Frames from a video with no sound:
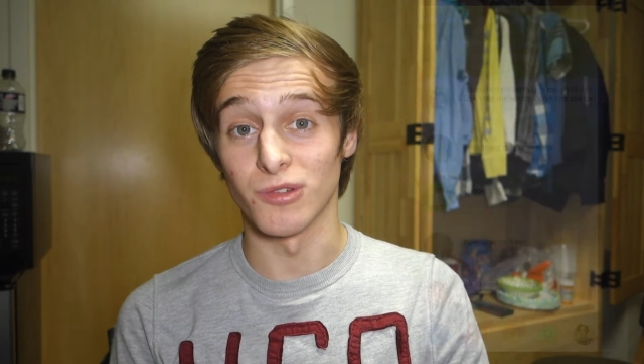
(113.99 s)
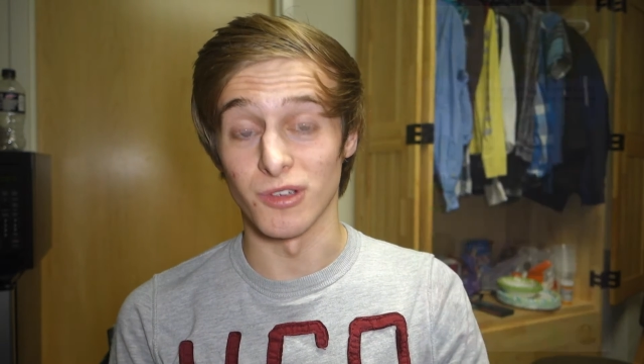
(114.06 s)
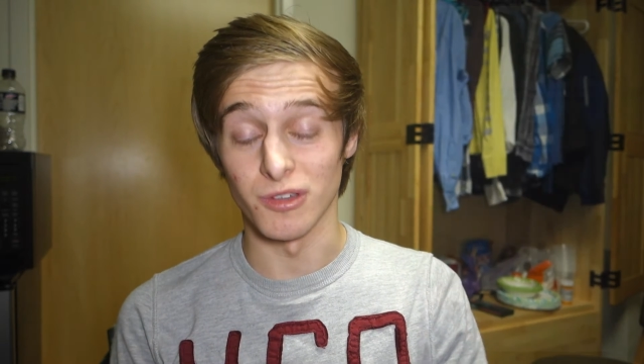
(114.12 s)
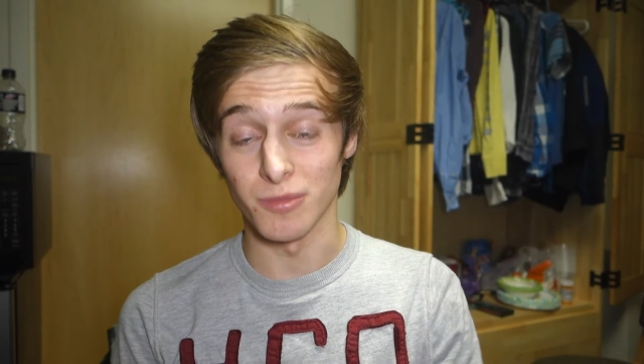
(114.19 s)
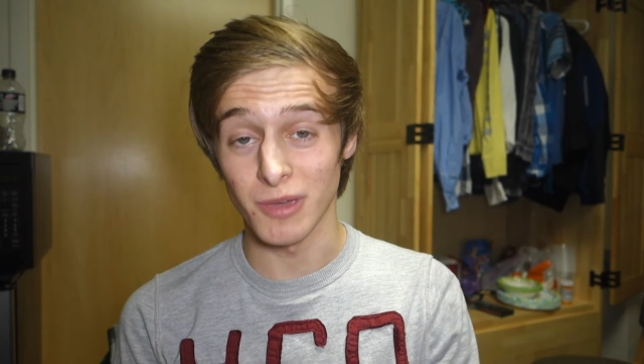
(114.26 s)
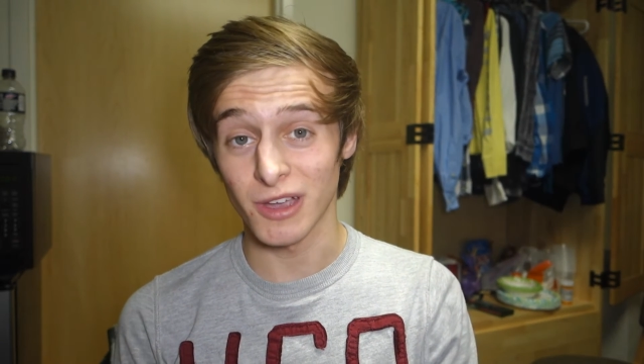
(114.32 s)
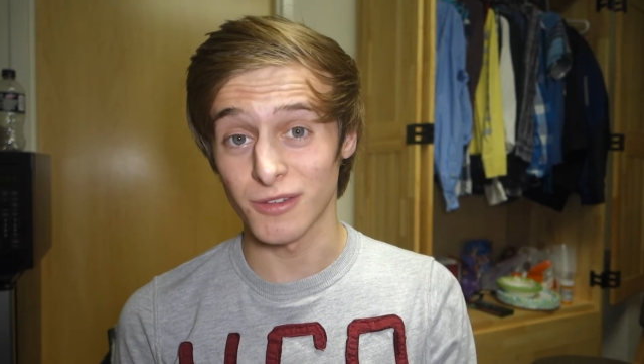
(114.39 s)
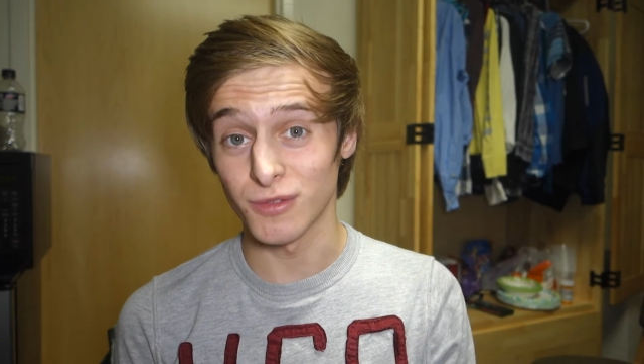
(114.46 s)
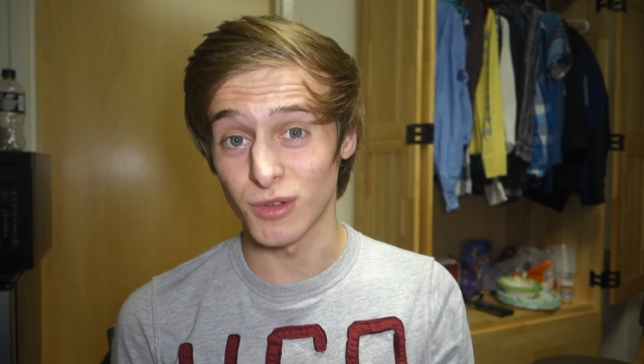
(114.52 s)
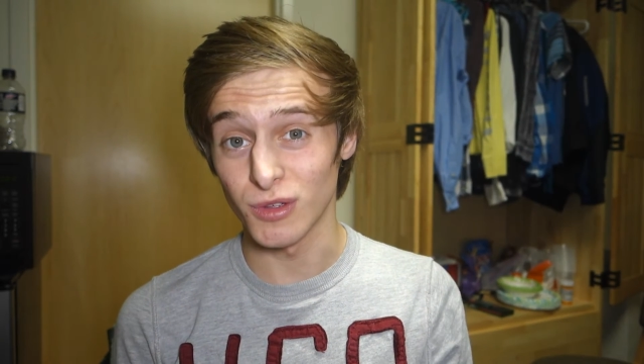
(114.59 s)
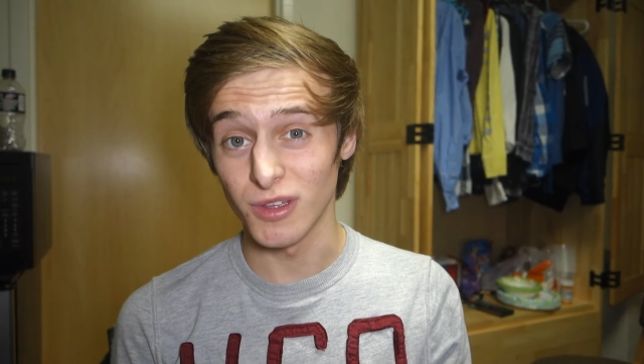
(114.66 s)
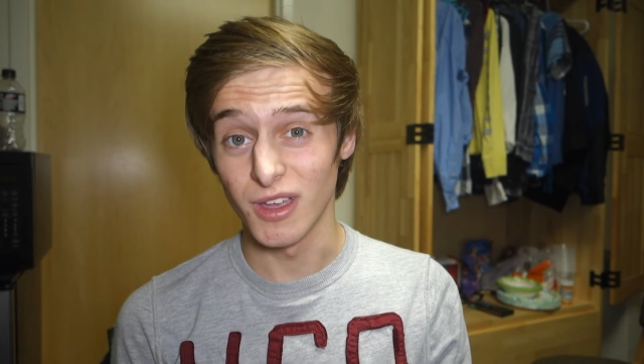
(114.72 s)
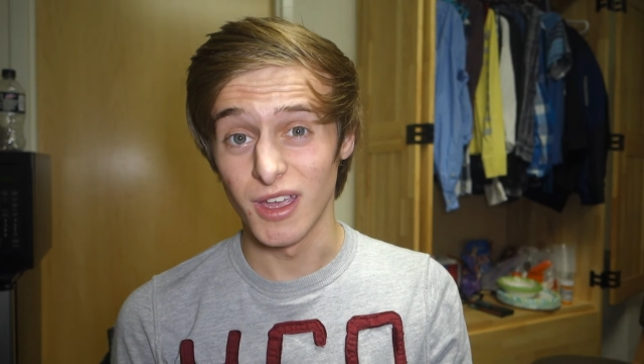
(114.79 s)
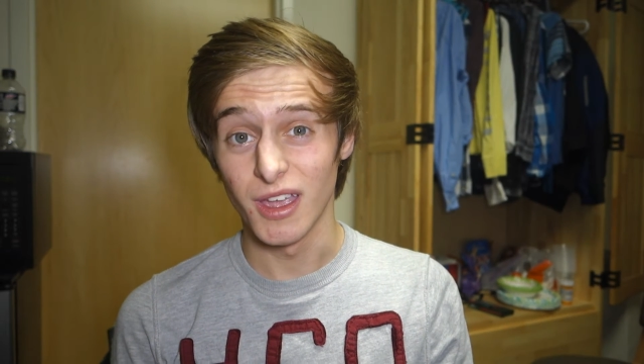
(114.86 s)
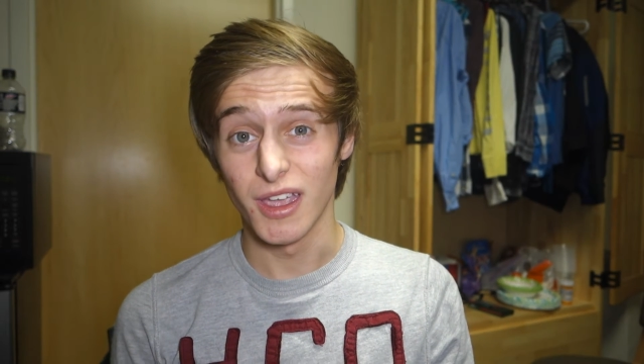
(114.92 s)

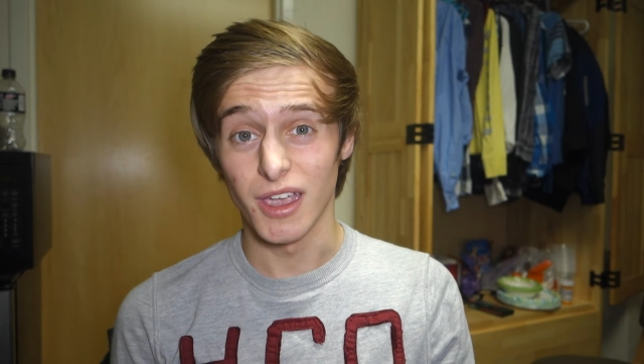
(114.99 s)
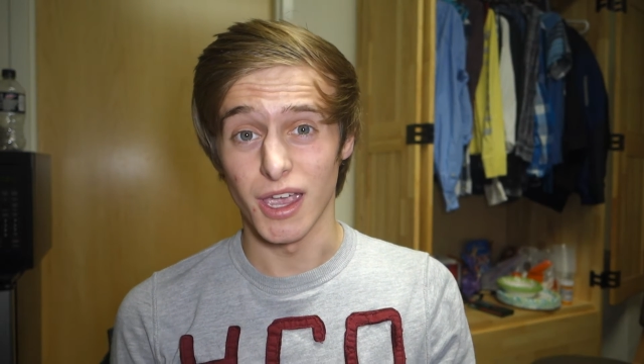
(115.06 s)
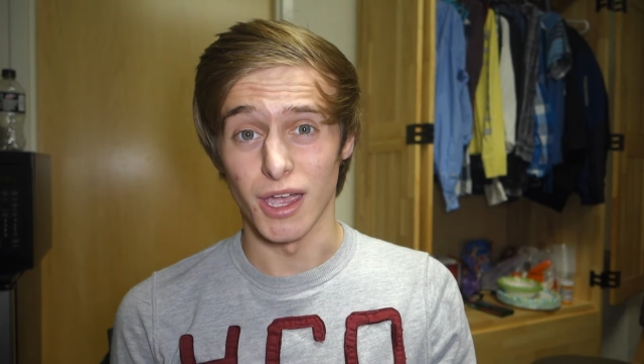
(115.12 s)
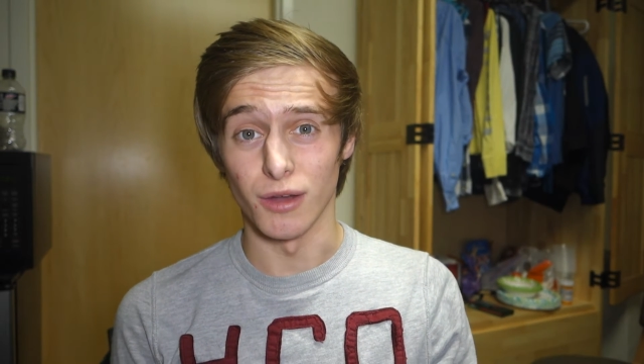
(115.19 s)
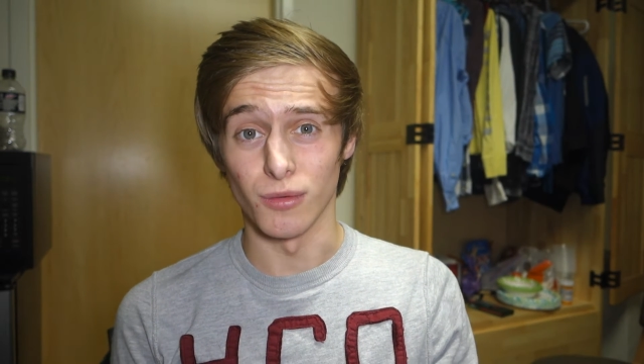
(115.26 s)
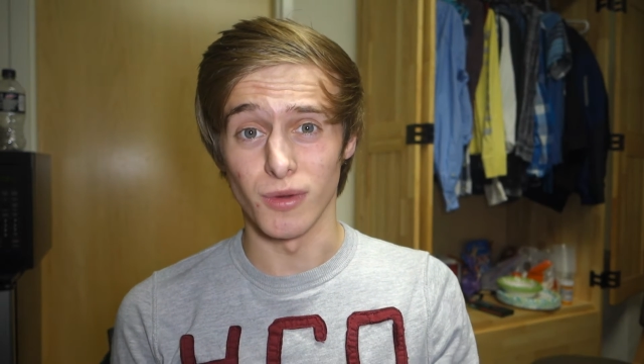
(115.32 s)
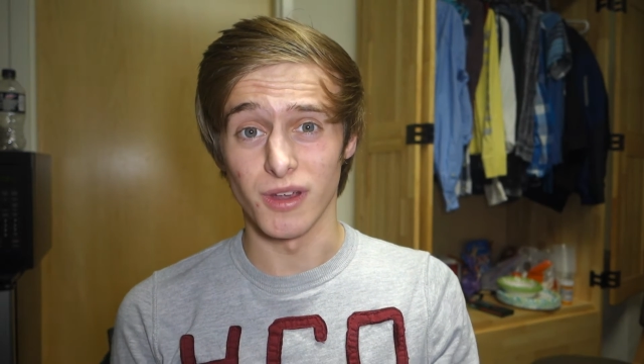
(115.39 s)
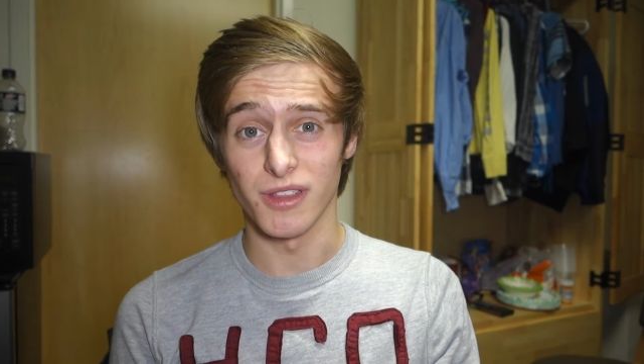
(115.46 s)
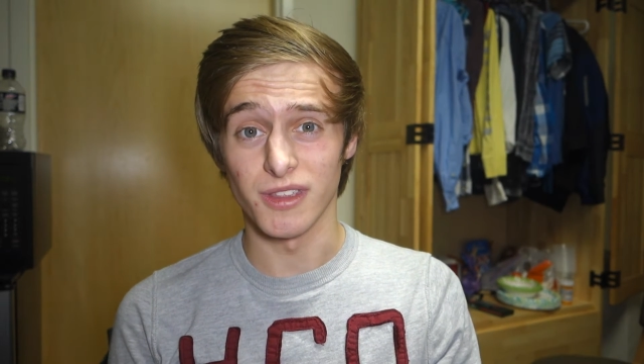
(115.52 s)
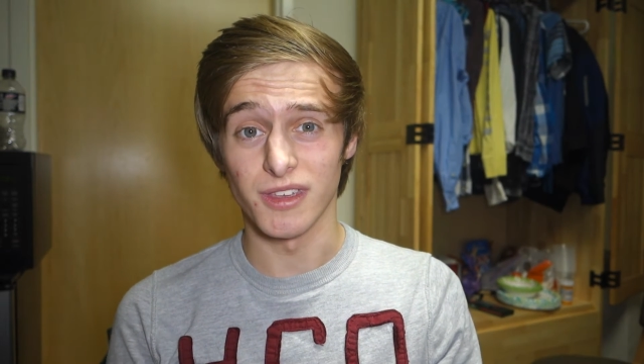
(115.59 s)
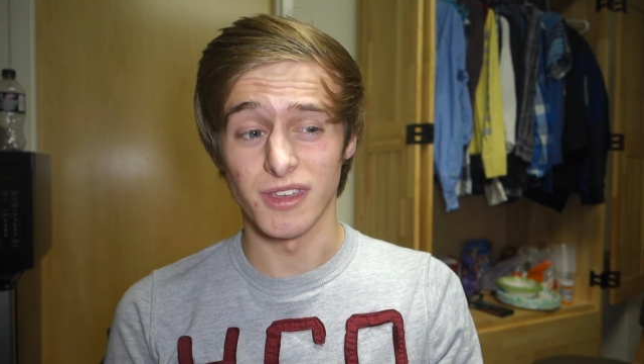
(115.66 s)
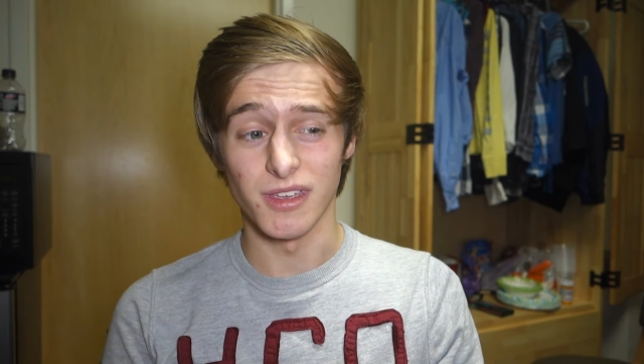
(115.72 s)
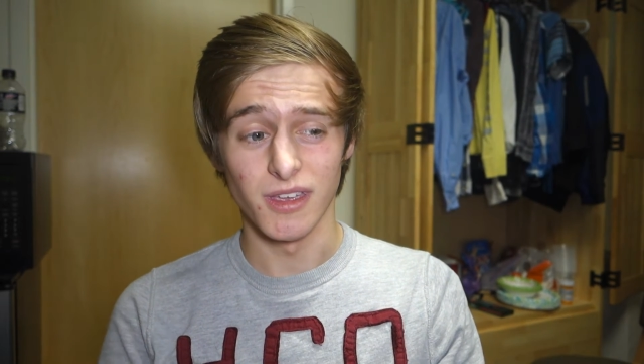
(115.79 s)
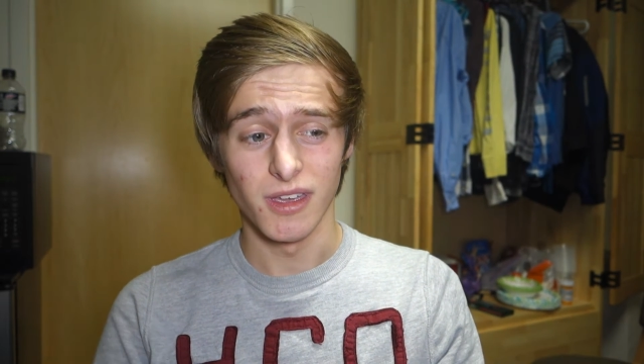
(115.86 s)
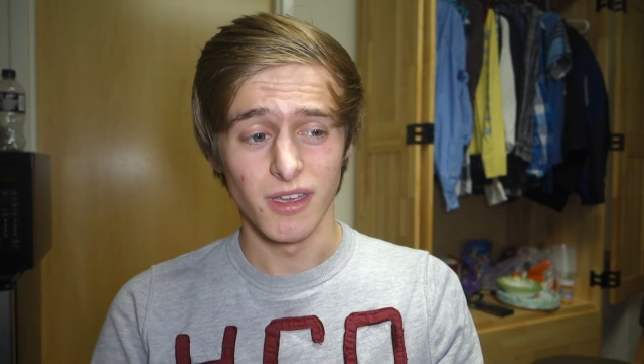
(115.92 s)
respectful and
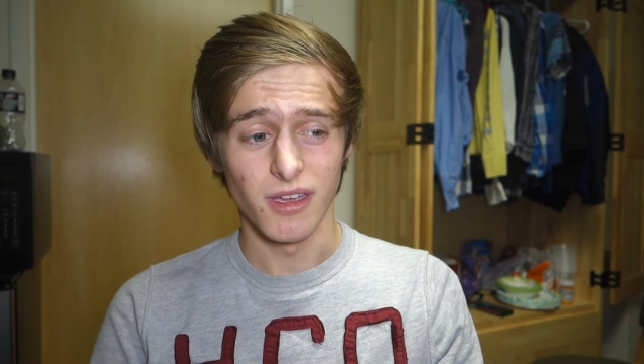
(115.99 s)
really